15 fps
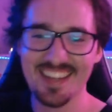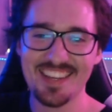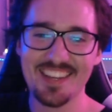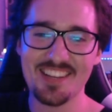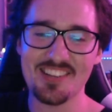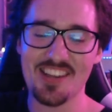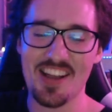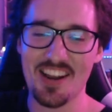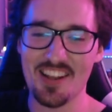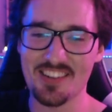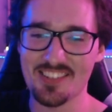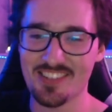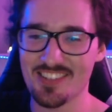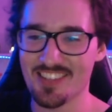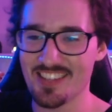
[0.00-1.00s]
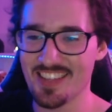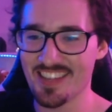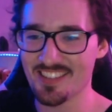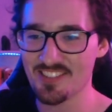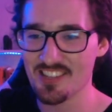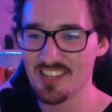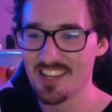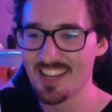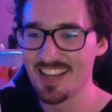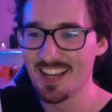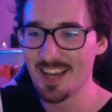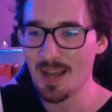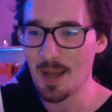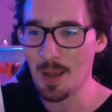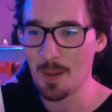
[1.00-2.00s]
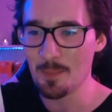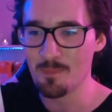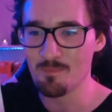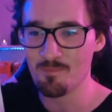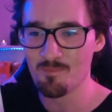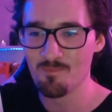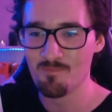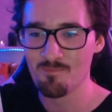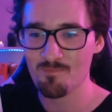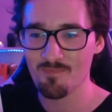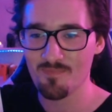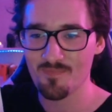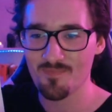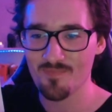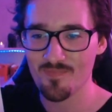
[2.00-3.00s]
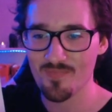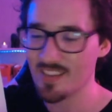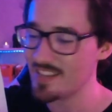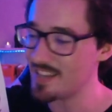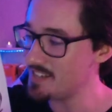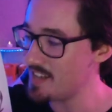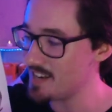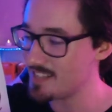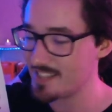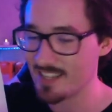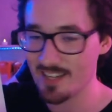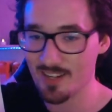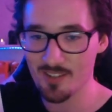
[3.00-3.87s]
Shout out to the things. Yeah, Dennis, he looks